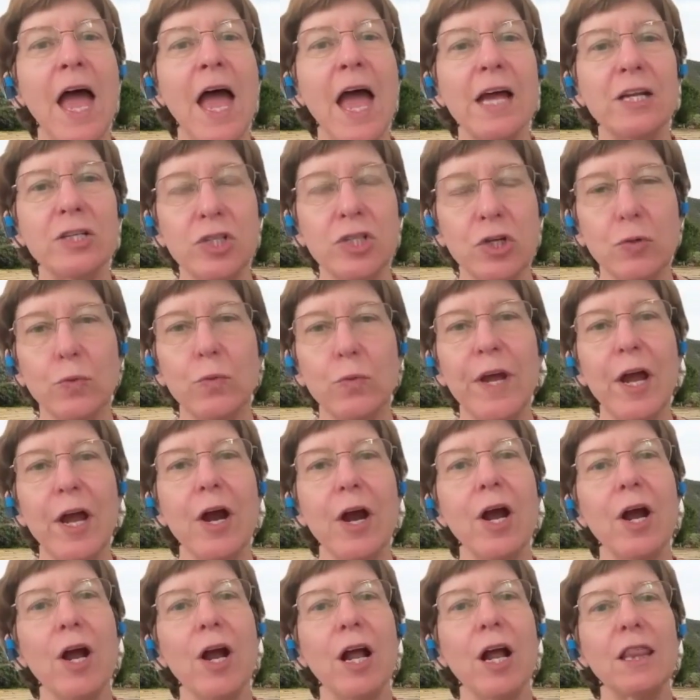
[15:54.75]
to
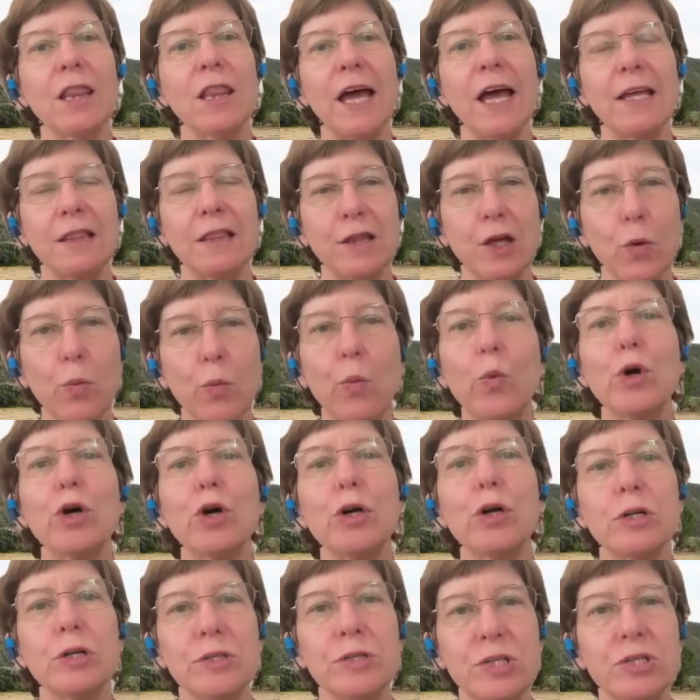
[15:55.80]
where like the
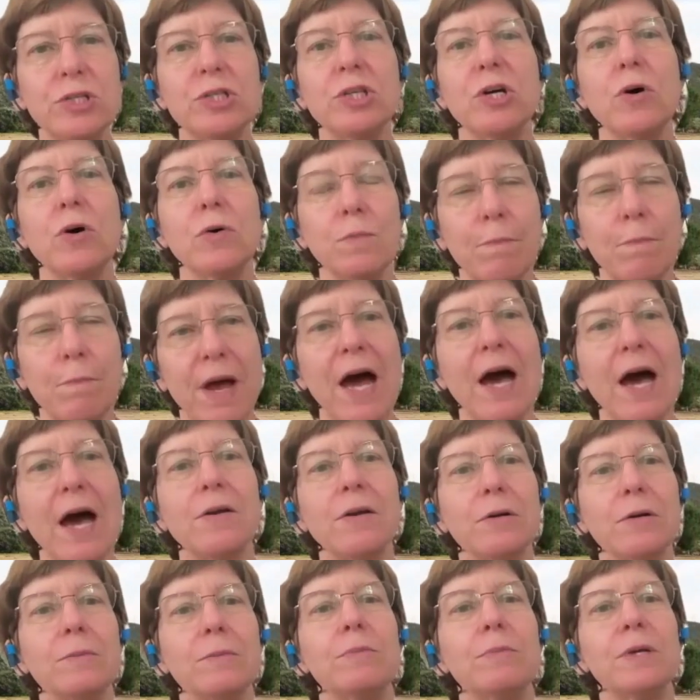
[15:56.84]
words don't
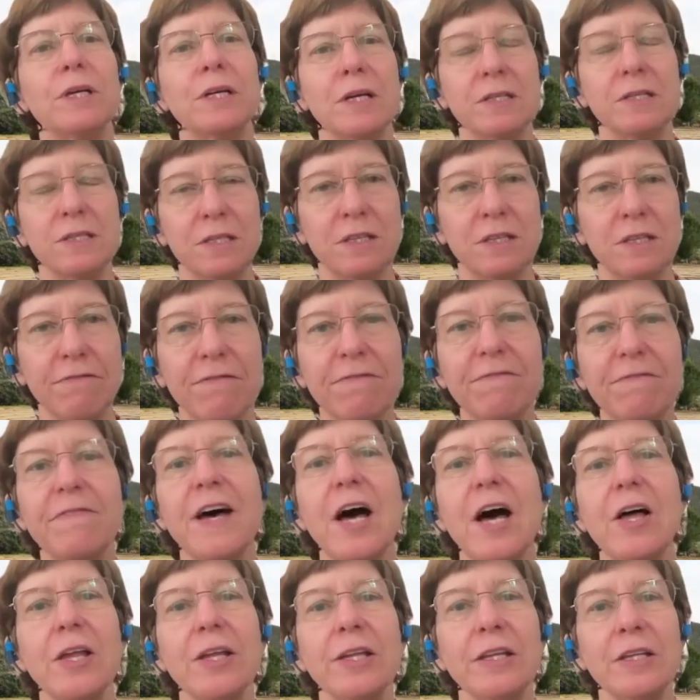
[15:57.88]
matter, because the
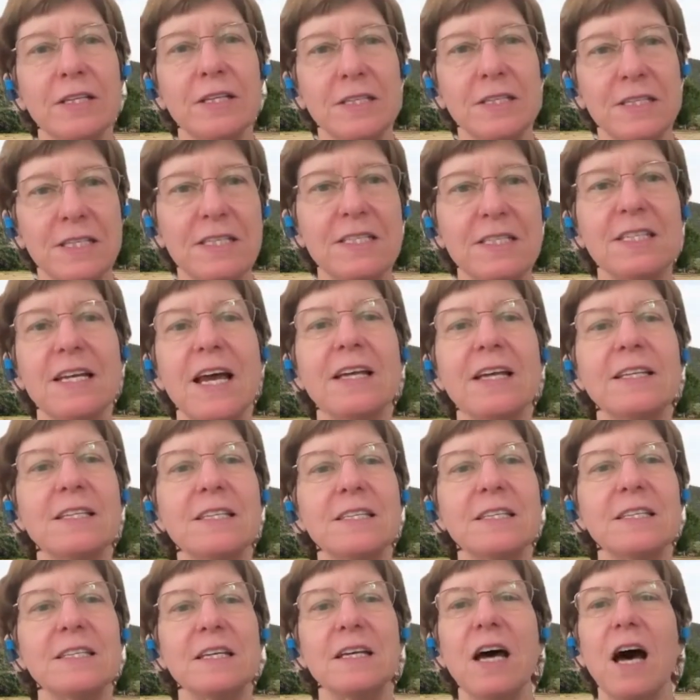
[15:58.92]
felt
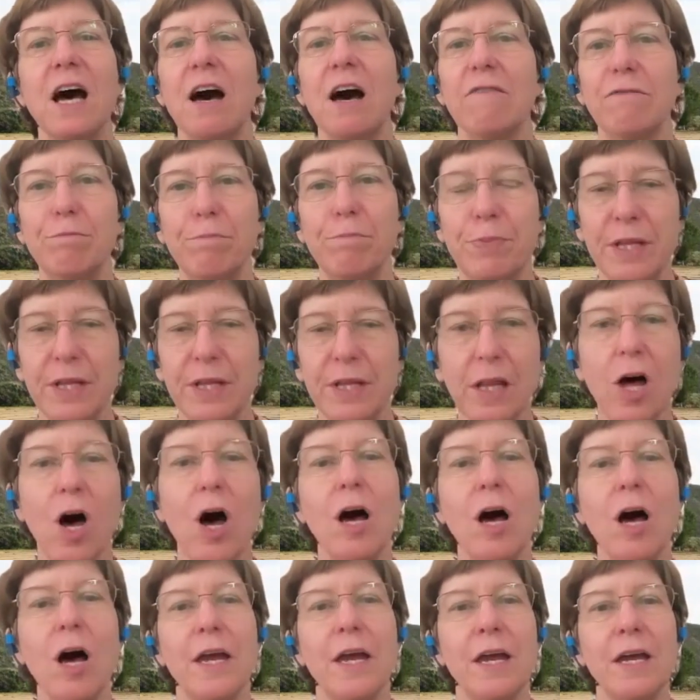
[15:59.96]
sense of
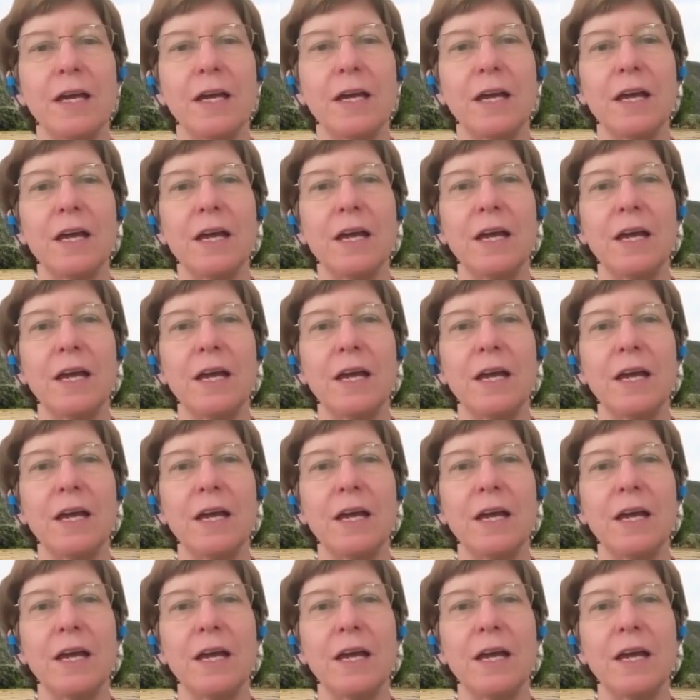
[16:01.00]
belonging